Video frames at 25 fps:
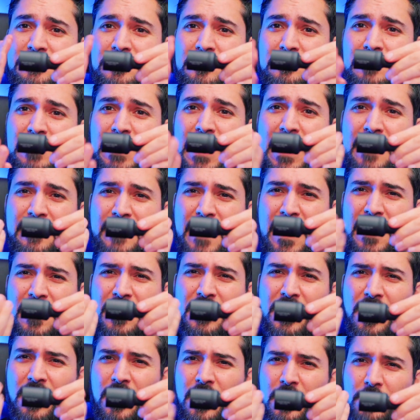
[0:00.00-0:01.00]
from getting that
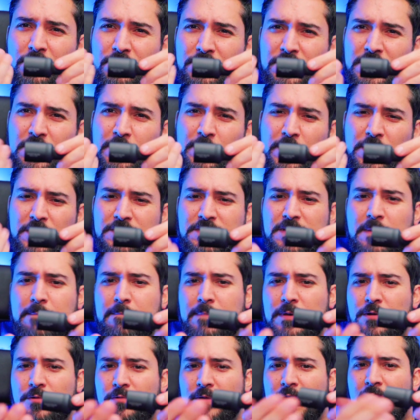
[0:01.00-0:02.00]
carbon deposit
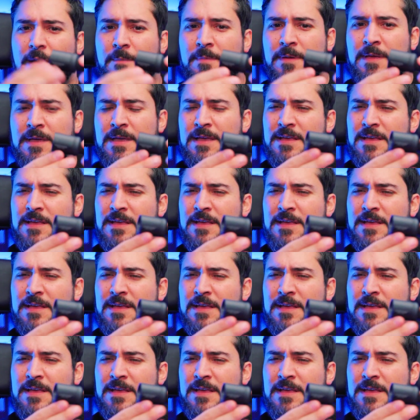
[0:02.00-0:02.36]
build-up.